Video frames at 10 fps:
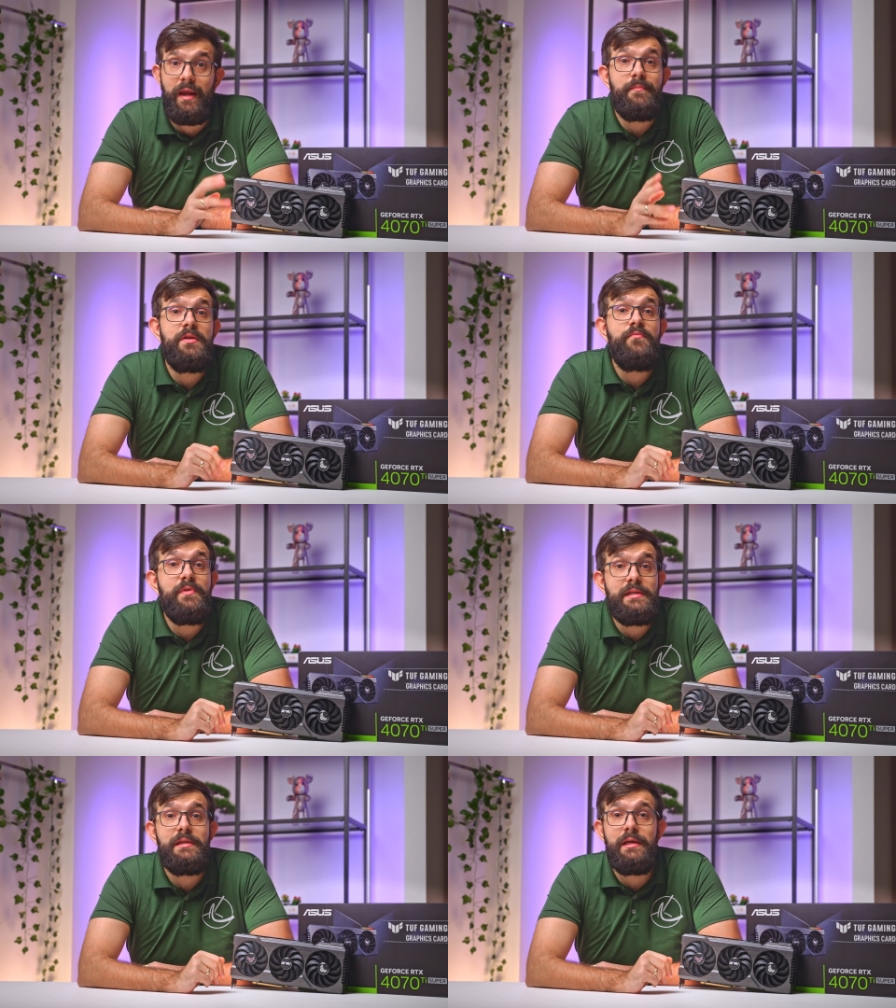AMD
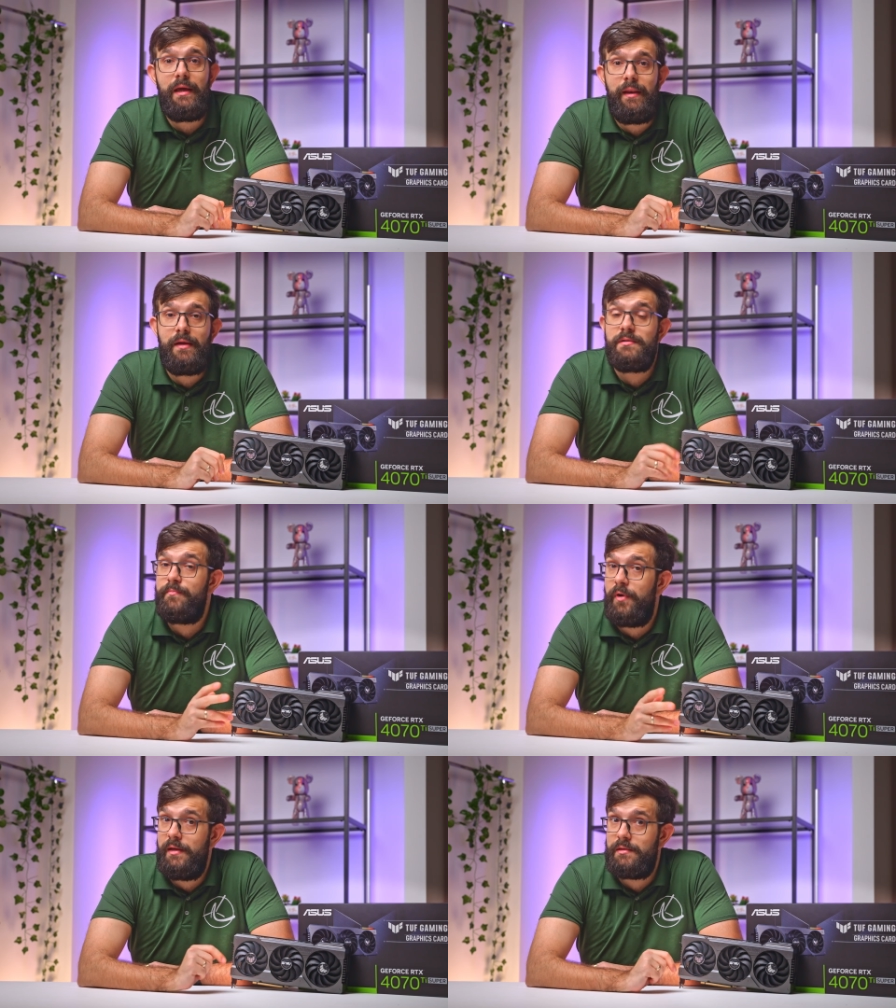recently announced
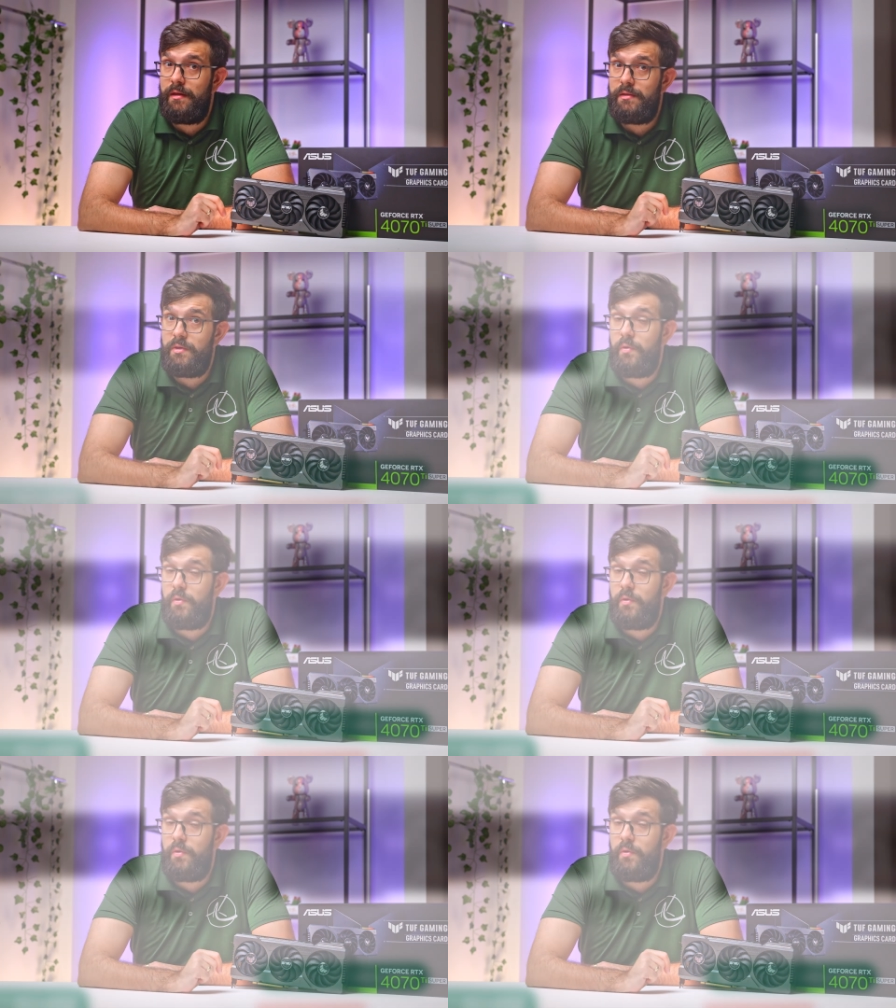price cuts